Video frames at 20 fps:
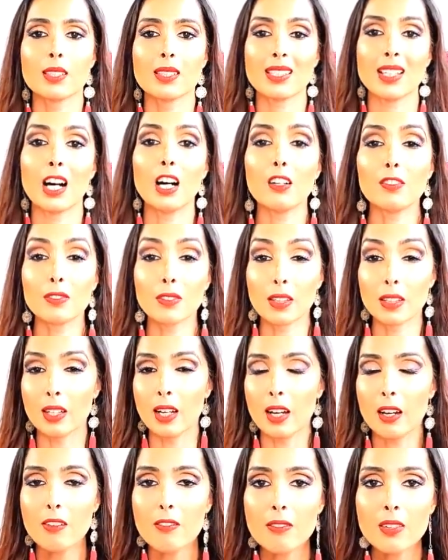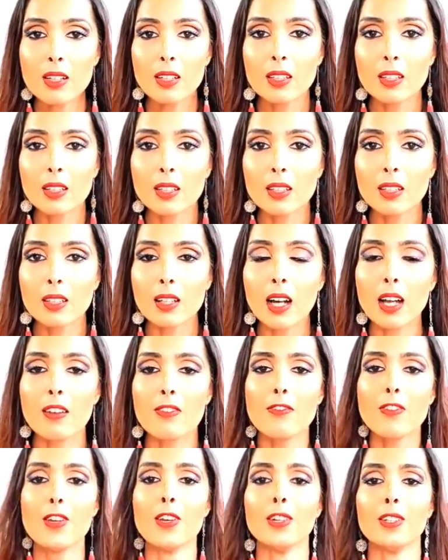self-love,
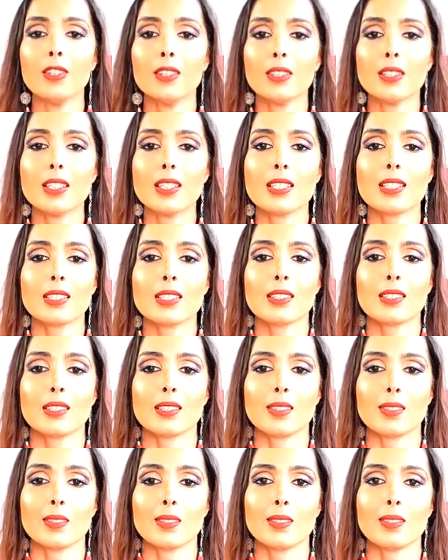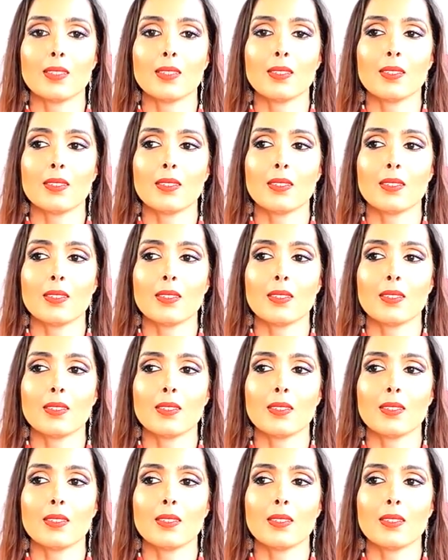I feel, is the